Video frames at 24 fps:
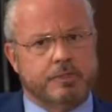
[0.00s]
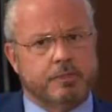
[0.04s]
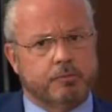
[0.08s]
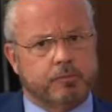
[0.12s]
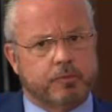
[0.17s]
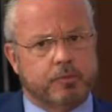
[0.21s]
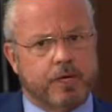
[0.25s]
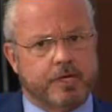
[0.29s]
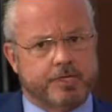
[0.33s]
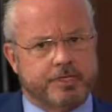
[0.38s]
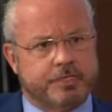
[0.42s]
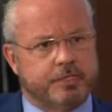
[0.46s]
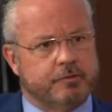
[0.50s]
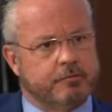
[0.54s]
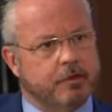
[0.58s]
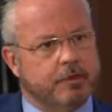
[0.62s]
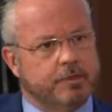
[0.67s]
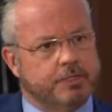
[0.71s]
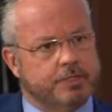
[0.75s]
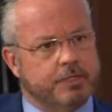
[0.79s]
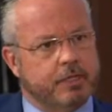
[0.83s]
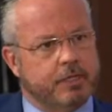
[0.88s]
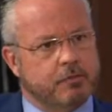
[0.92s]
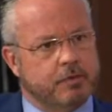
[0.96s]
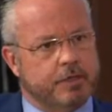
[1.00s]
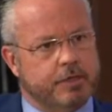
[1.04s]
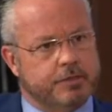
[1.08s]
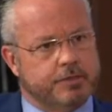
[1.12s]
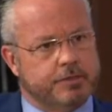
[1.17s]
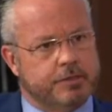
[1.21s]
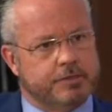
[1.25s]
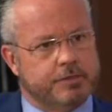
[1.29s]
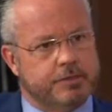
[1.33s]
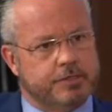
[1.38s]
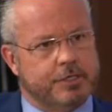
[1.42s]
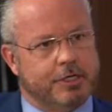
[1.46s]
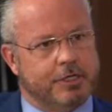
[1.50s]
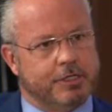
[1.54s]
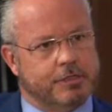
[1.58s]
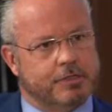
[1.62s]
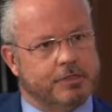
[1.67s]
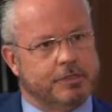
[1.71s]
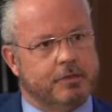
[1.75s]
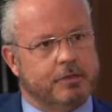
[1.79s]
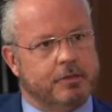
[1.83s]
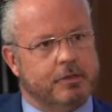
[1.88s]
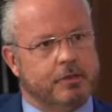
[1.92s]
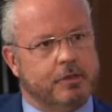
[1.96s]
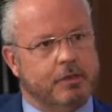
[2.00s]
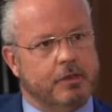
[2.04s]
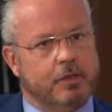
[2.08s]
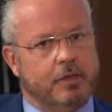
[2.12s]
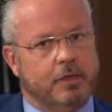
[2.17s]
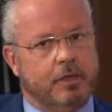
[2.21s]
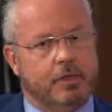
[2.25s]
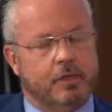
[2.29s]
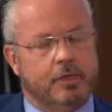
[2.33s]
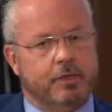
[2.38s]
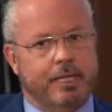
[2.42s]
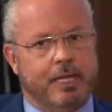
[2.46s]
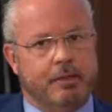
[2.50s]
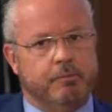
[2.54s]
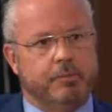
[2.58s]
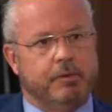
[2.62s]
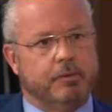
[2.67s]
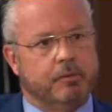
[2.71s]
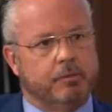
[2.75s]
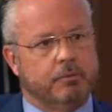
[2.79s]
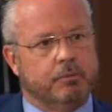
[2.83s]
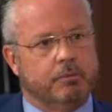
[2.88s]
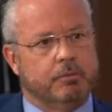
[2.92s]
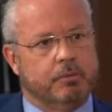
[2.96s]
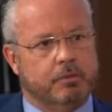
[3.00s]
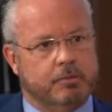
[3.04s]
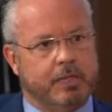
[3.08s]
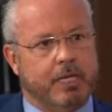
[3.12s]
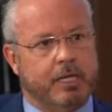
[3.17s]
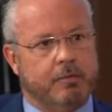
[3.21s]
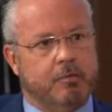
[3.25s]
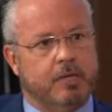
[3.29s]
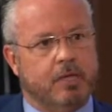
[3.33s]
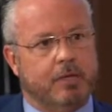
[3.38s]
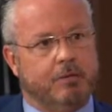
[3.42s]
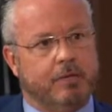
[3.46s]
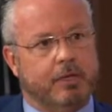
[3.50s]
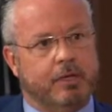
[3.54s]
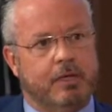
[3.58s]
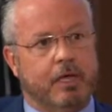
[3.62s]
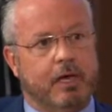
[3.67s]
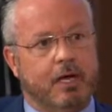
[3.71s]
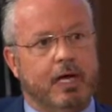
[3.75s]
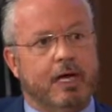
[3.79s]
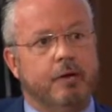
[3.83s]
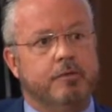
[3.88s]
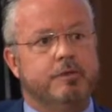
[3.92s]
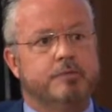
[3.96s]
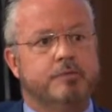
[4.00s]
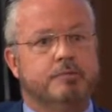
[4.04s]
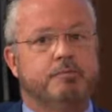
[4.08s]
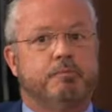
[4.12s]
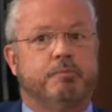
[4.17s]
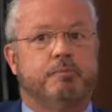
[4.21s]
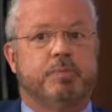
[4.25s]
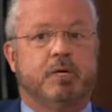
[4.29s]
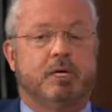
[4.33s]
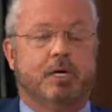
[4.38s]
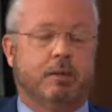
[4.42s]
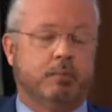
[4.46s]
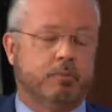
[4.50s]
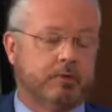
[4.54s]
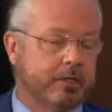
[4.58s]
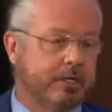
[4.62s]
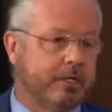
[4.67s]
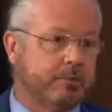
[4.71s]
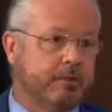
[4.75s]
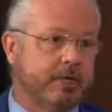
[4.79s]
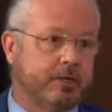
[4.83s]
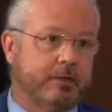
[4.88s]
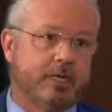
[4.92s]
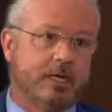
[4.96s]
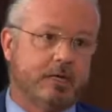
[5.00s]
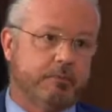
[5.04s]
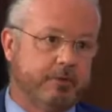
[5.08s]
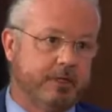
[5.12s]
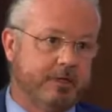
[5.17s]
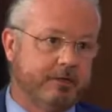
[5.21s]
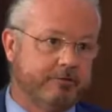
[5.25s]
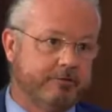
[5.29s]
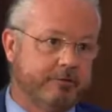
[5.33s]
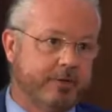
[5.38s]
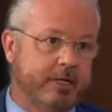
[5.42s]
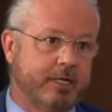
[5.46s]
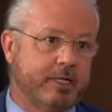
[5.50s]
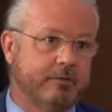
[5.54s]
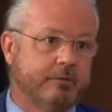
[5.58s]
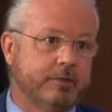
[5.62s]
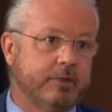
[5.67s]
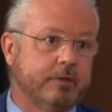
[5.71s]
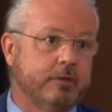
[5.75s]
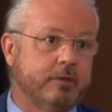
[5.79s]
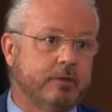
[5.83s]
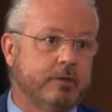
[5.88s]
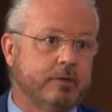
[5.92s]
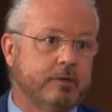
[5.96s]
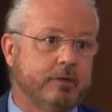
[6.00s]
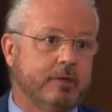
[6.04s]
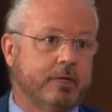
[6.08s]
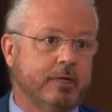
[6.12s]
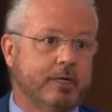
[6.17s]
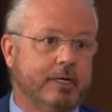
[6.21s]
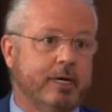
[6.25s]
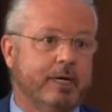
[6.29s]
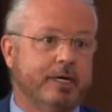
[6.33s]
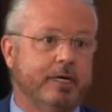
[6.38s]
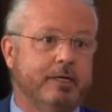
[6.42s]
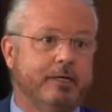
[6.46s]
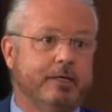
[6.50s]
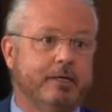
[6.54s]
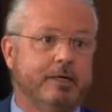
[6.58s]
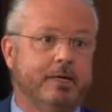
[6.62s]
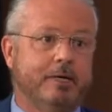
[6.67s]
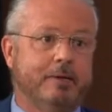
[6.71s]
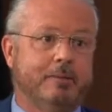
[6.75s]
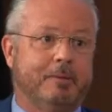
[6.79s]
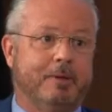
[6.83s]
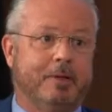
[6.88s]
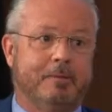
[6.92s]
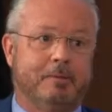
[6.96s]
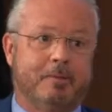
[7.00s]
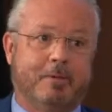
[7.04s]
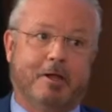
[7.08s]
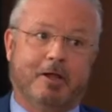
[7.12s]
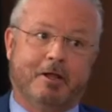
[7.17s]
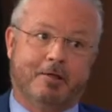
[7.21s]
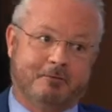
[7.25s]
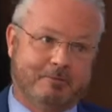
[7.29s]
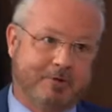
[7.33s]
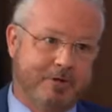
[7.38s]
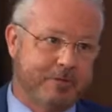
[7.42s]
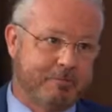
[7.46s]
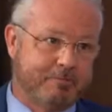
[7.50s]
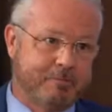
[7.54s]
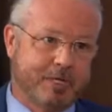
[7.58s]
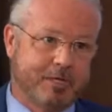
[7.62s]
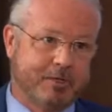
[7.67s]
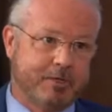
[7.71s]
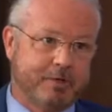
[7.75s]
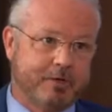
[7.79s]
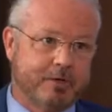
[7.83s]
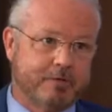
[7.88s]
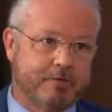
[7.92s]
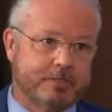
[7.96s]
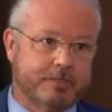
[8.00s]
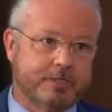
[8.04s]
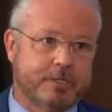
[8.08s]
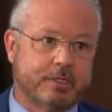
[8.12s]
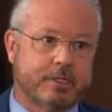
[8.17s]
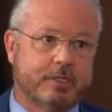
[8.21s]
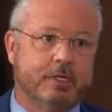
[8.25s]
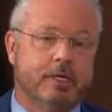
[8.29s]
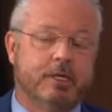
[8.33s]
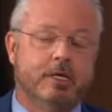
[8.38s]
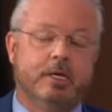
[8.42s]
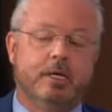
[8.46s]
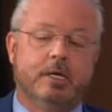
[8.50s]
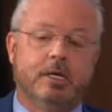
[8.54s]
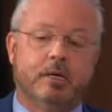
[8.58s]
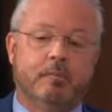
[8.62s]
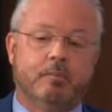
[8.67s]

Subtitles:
When I was the president of our statewide association, that bill came up, and I was public about not being a fan of it. I'm not a fan of ballot harvesting.